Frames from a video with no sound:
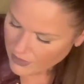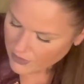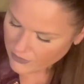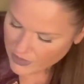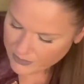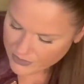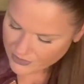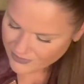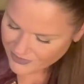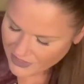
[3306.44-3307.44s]

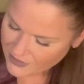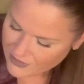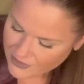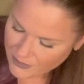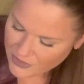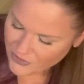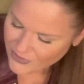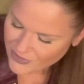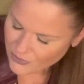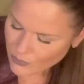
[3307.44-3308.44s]
Grapes. Yes, someone
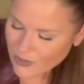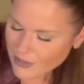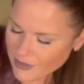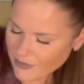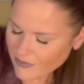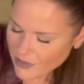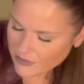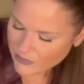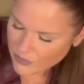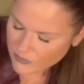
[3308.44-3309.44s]
enjoys their wine. Very
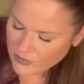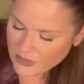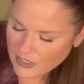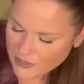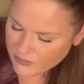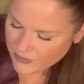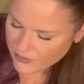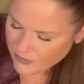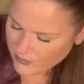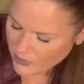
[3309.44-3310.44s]
fruitful
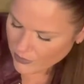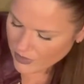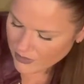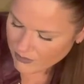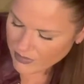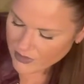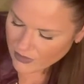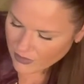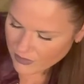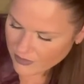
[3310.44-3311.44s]
life. Okay, big
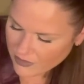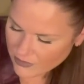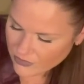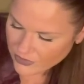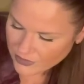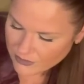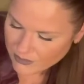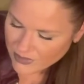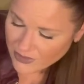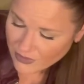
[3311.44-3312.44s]
heart. No
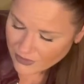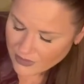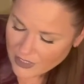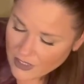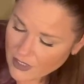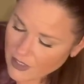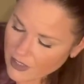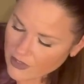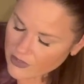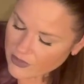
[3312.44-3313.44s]
shit. Big heart.
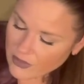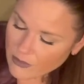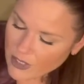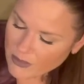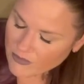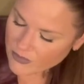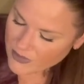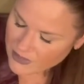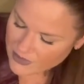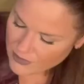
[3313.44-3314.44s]
The rabbit from
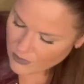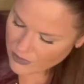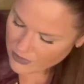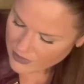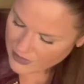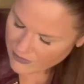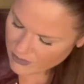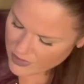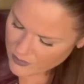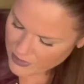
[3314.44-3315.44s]
Alice in Wonderland.
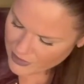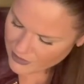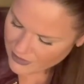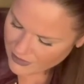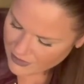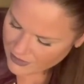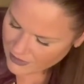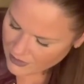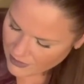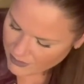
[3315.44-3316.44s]
Everybody's been getting that
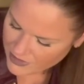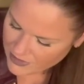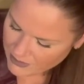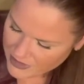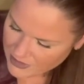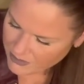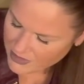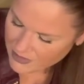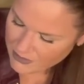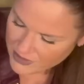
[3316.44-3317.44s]
lately. Busy, busy,
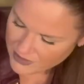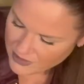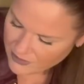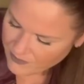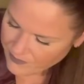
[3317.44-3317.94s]
busy, busy.